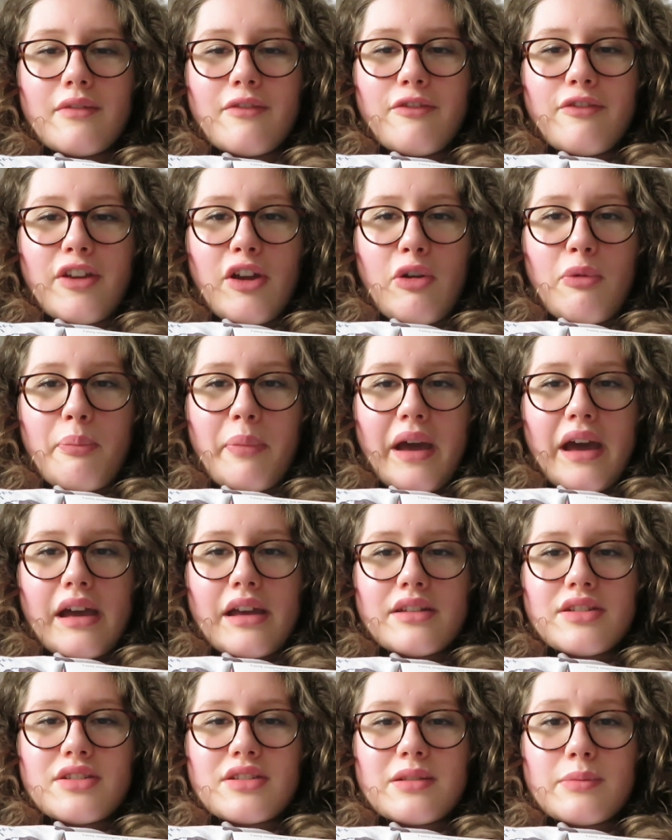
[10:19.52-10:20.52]
feel
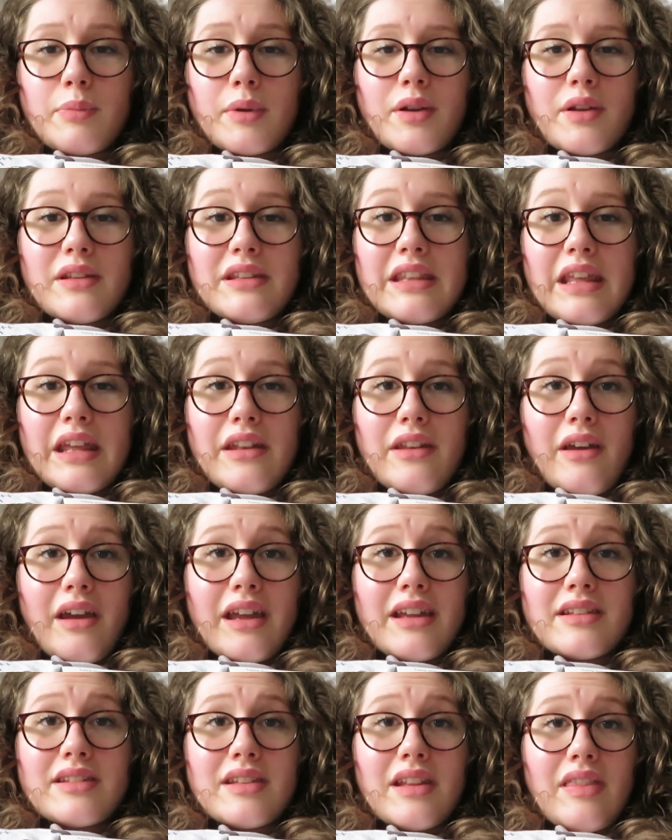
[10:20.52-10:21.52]
bad just because they're
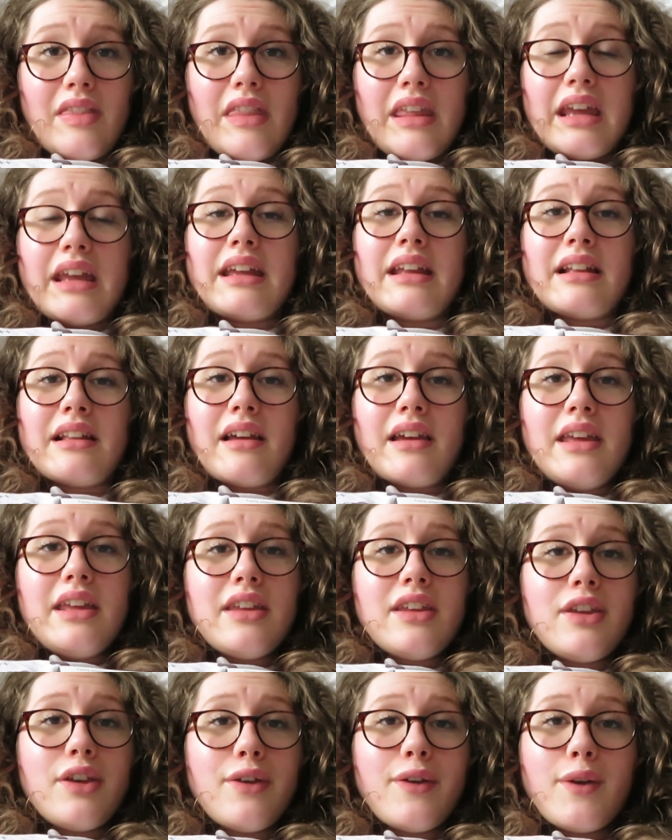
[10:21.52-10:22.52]
nice and they
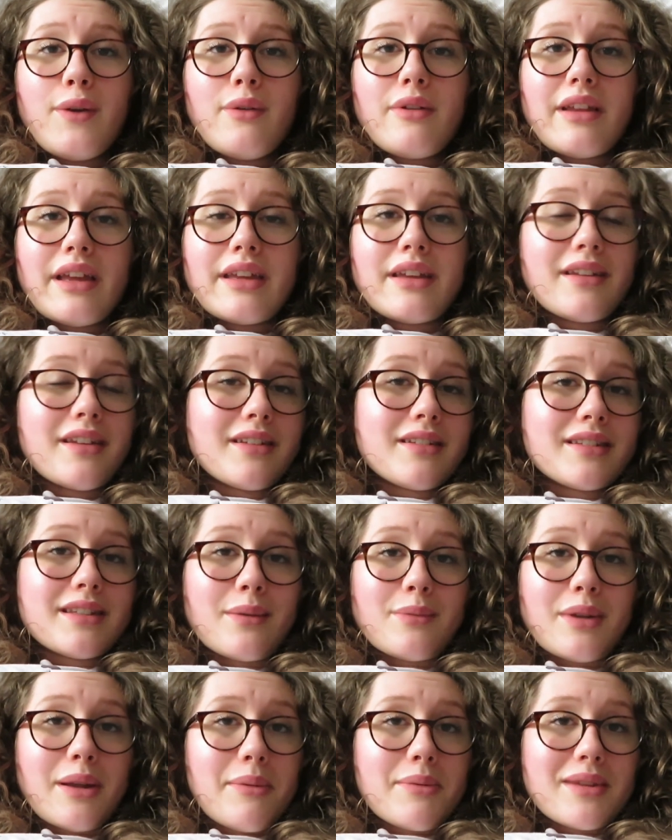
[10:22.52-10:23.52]
like you. Like,
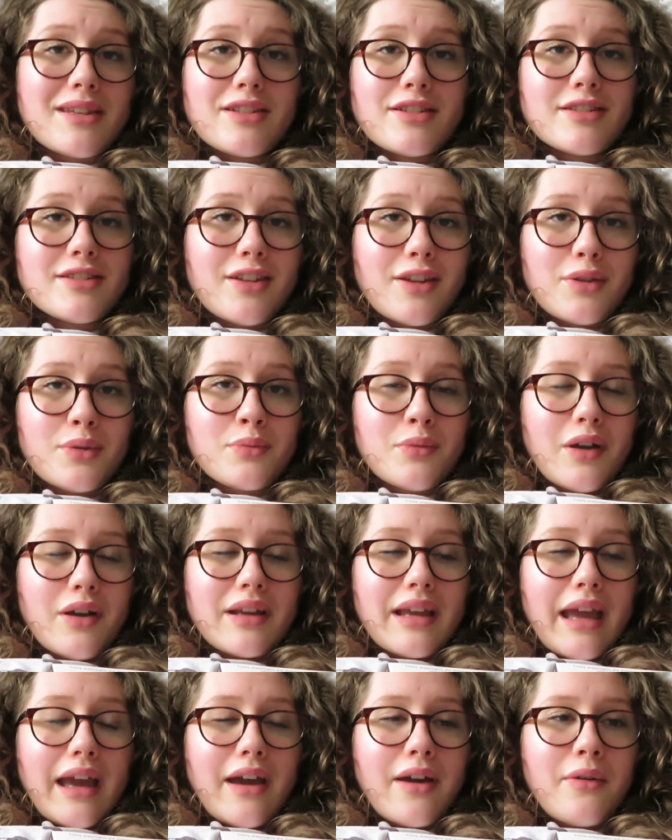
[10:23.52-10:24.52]
sometimes it just doesn't
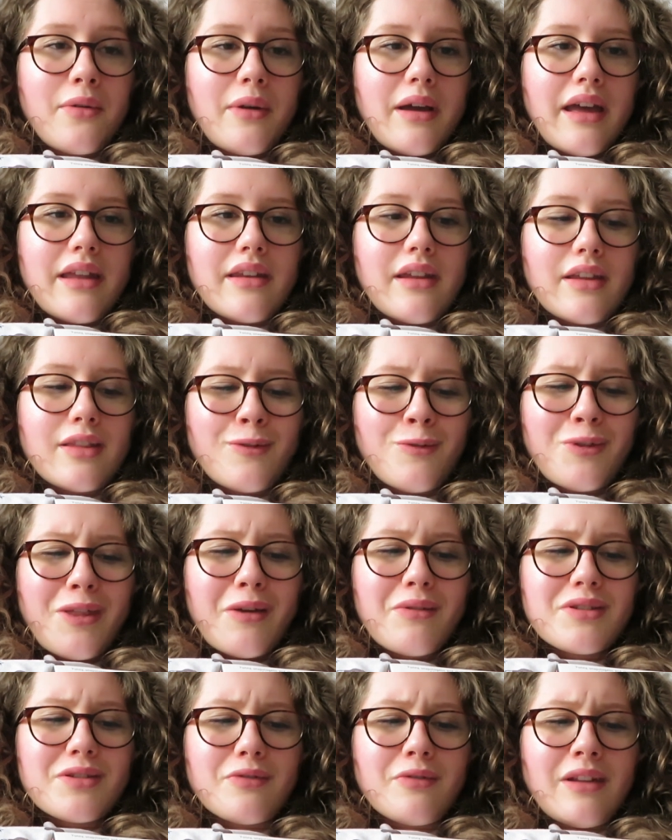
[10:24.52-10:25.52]
work out, and I thought
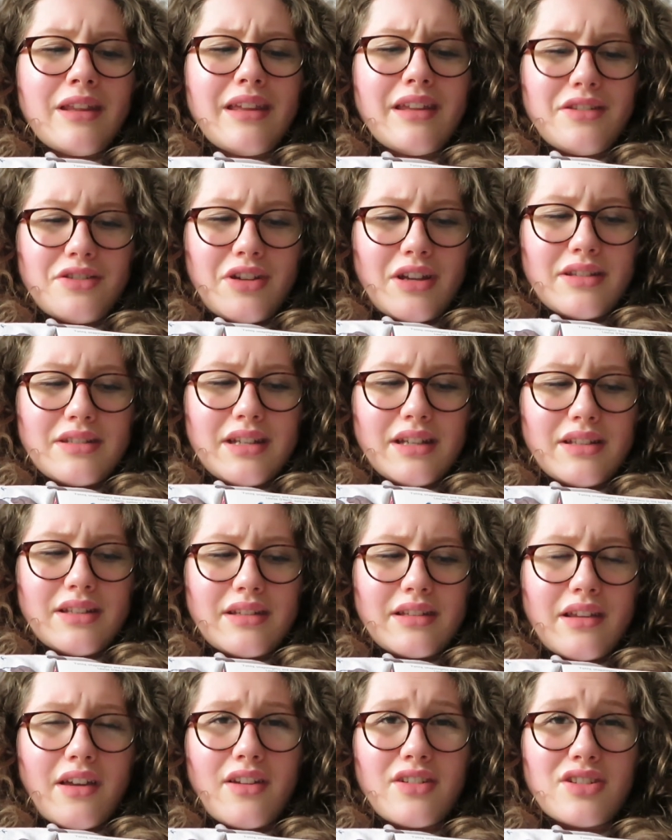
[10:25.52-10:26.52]
that was a really interesting
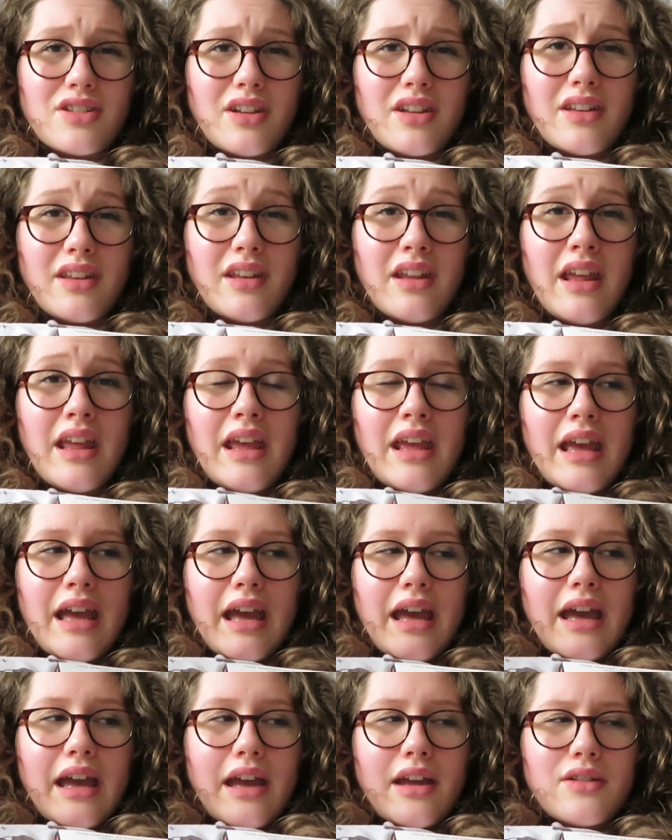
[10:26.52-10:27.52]
discussion.
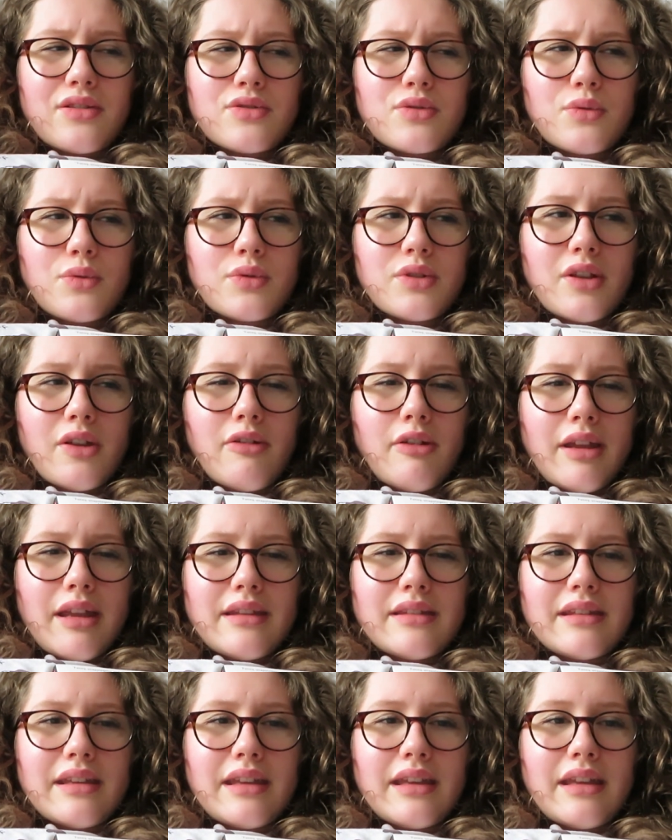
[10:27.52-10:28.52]
And also,
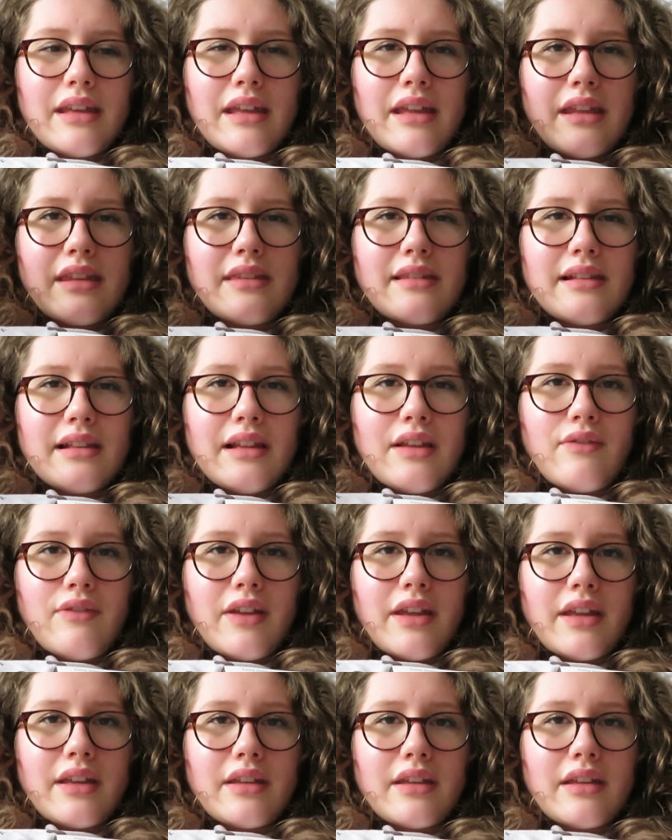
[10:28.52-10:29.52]
Izzie is
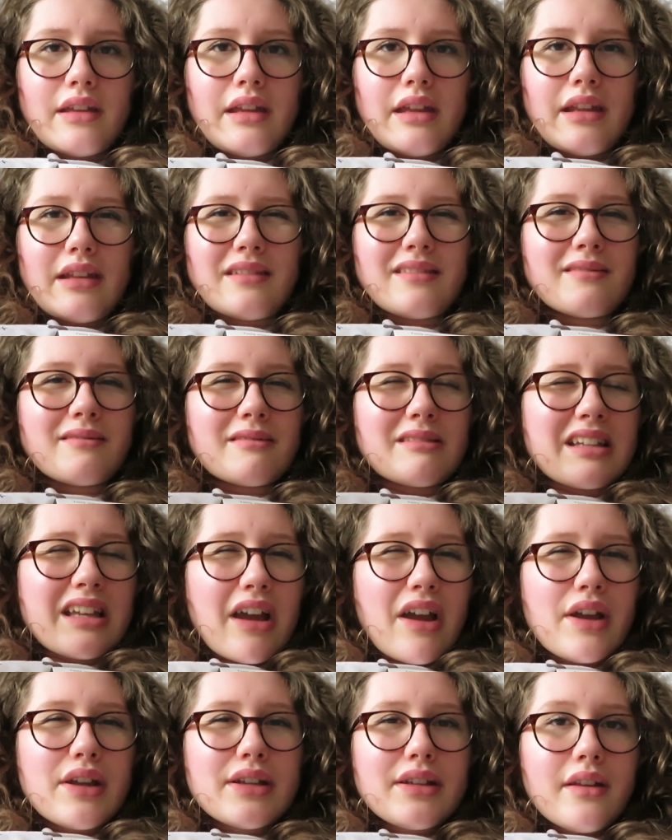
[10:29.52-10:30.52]
living in
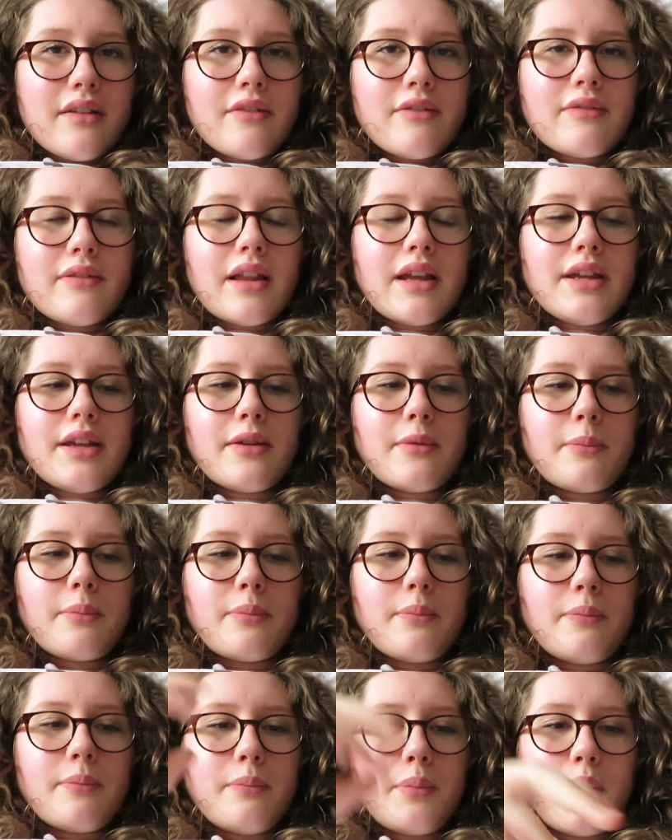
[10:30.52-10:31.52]
kind of like
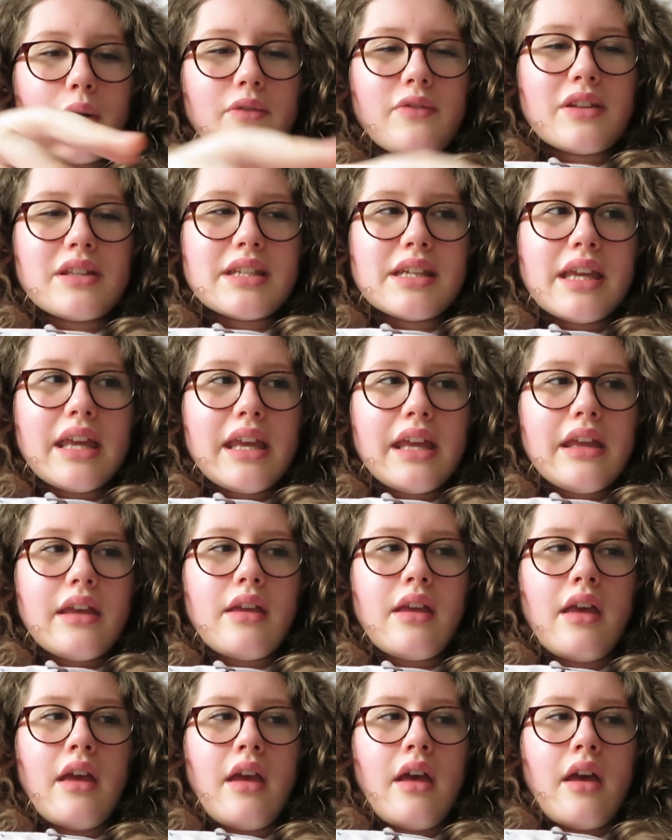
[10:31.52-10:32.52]

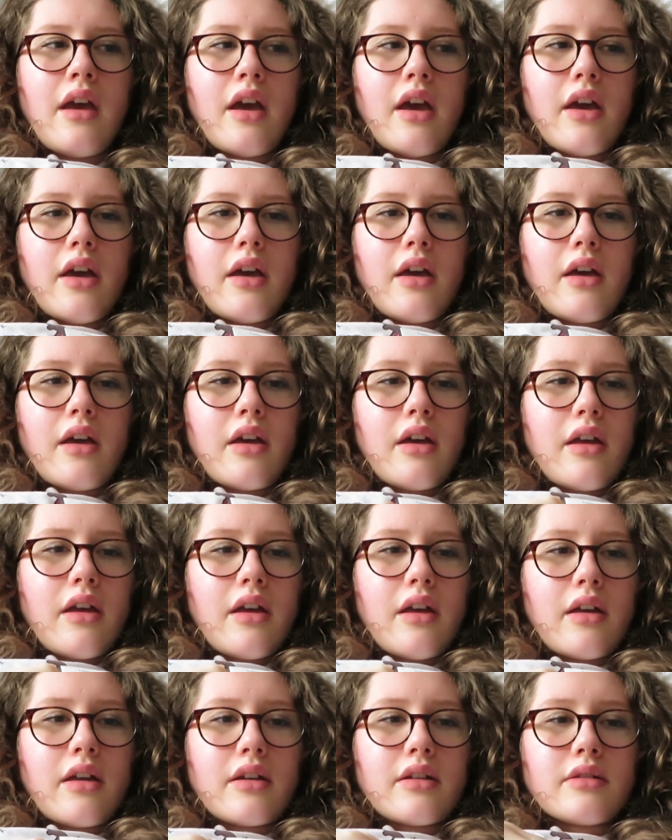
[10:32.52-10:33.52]
poverty.
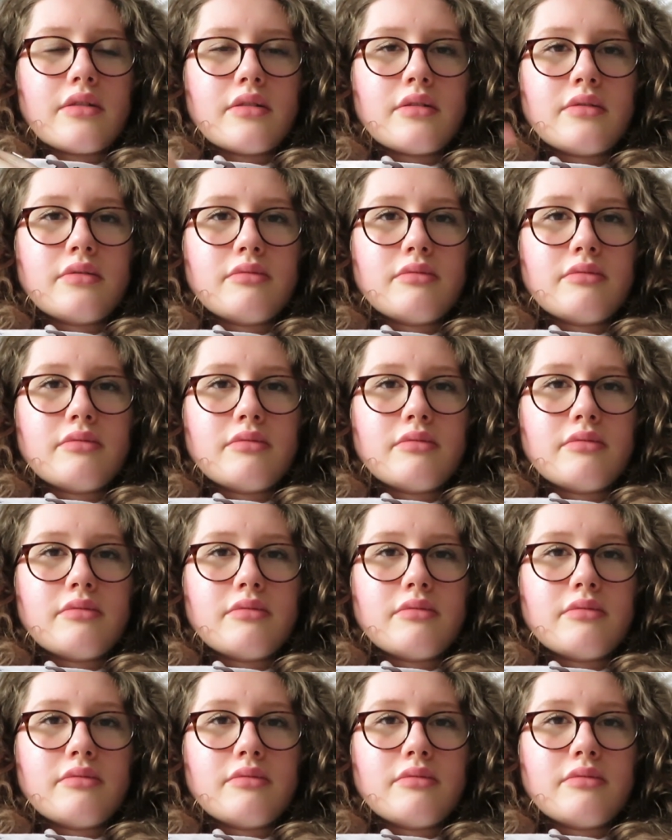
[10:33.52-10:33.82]
Her